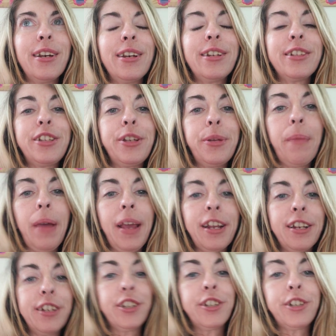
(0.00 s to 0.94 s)
to
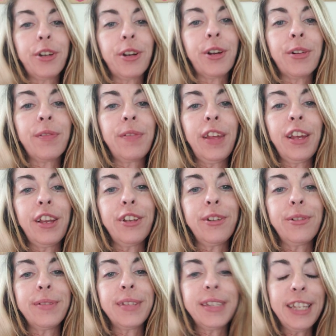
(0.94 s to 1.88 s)
make sure that
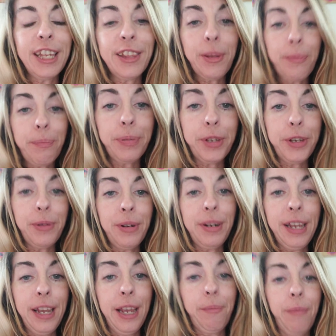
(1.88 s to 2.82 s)
you see the
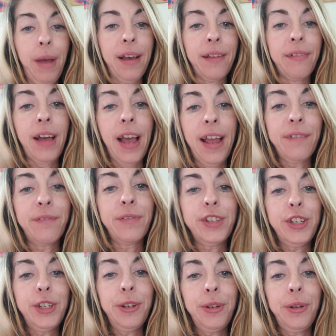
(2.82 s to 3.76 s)
beauty in my life
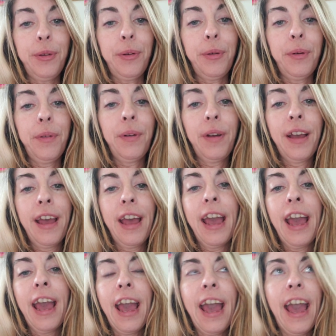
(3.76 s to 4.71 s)
too.
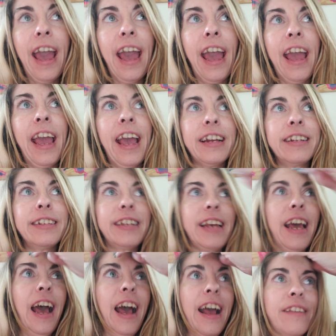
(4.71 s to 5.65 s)
And
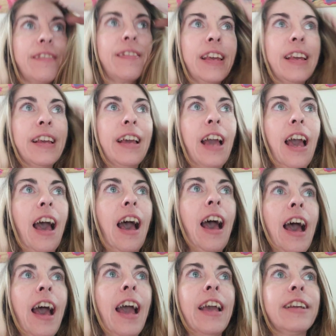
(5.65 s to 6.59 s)
I think
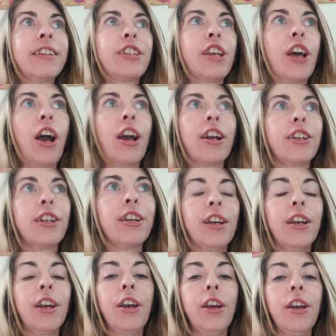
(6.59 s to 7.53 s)
I talk
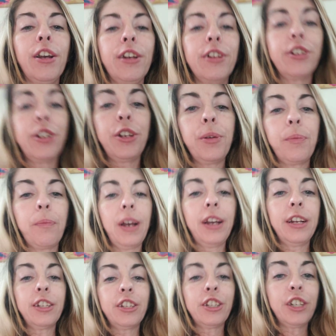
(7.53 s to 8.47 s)
too
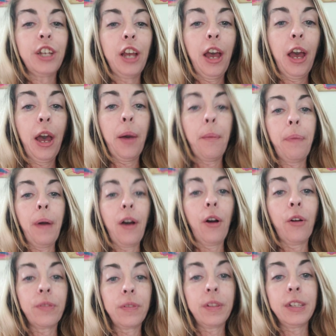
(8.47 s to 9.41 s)
much
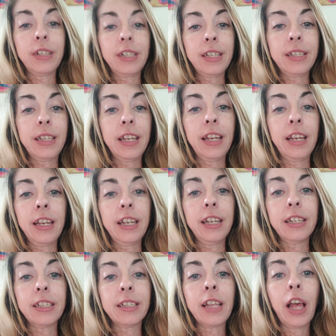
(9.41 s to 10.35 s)
about the
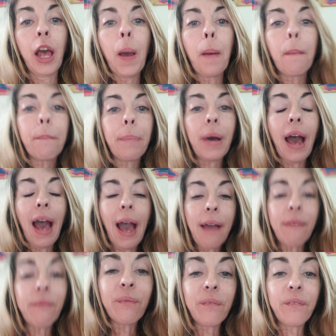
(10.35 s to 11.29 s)
disease, but
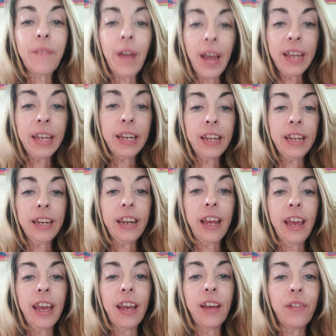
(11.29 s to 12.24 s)
I'm fighting
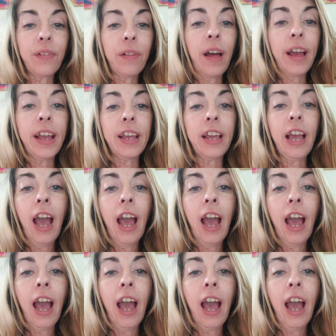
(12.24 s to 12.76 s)
it. Like,